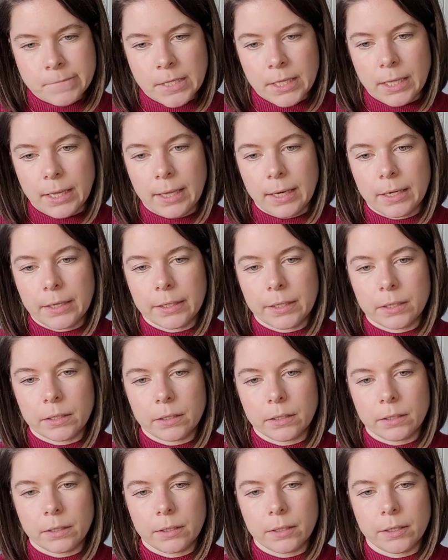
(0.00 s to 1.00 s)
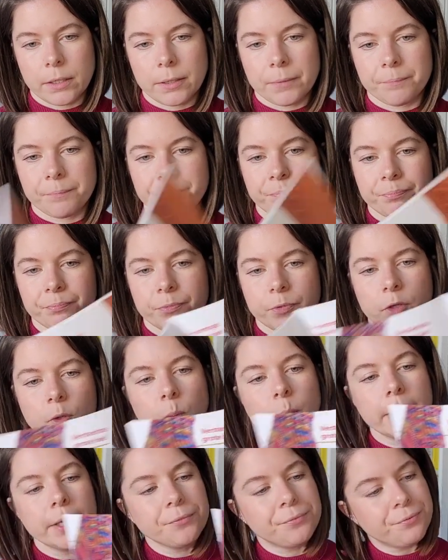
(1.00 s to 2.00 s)
Like the
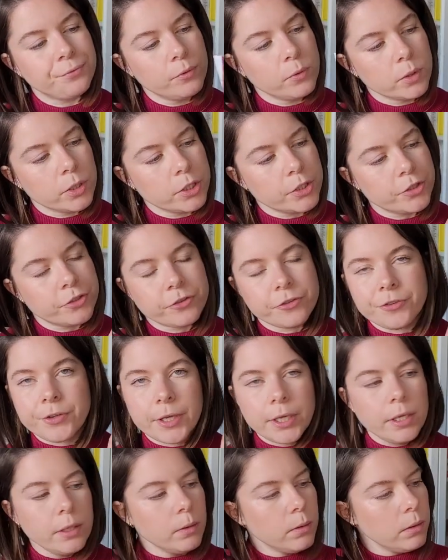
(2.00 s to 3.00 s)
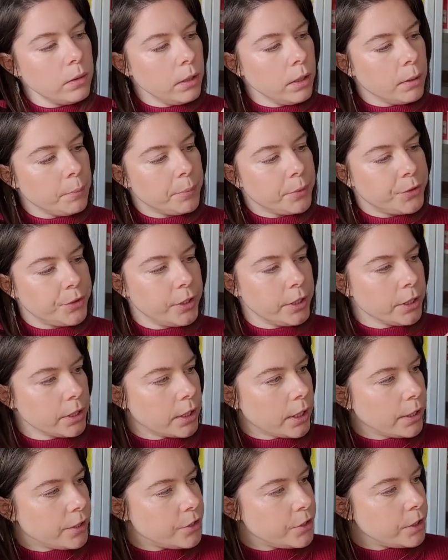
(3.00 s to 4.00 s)
reinforced heel, but
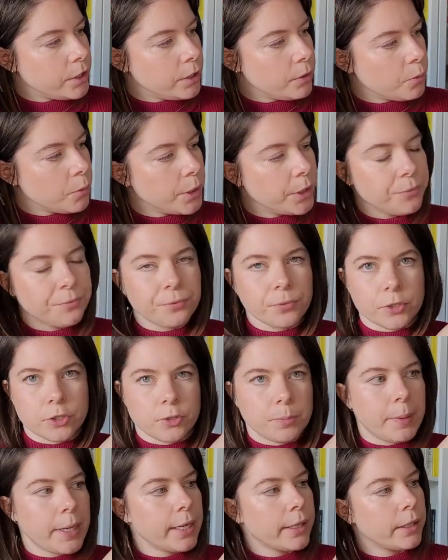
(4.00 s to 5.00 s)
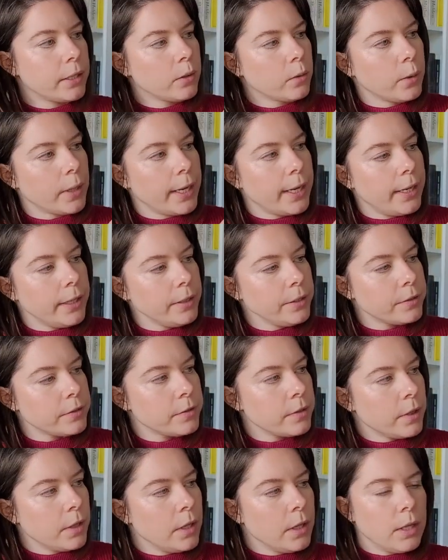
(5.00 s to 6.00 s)
here I see a reinforced back heel and
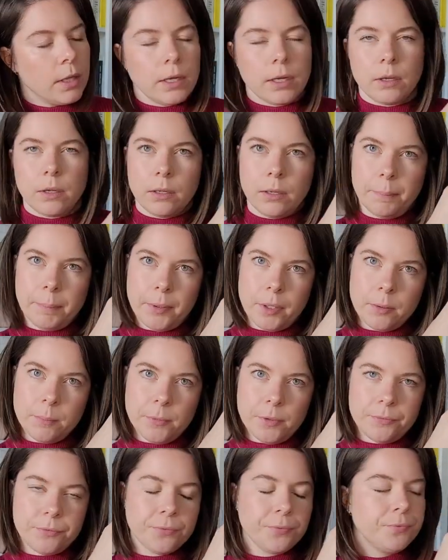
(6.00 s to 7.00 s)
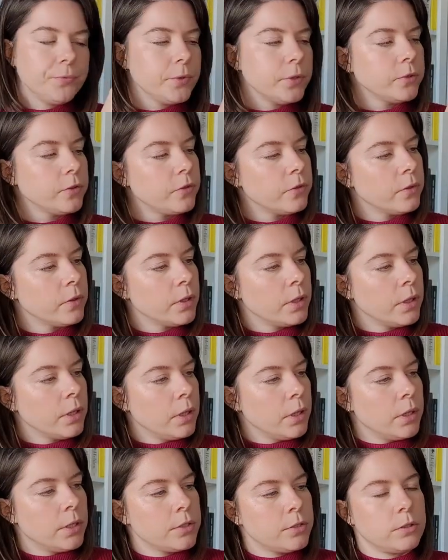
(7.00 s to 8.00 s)
on the bottom of the foot.
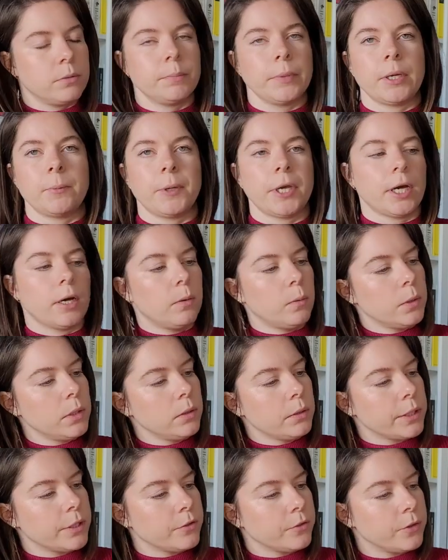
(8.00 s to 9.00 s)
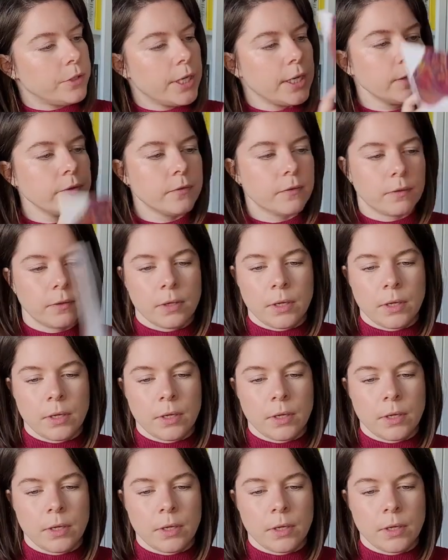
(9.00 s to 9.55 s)
So maybe I will look into that.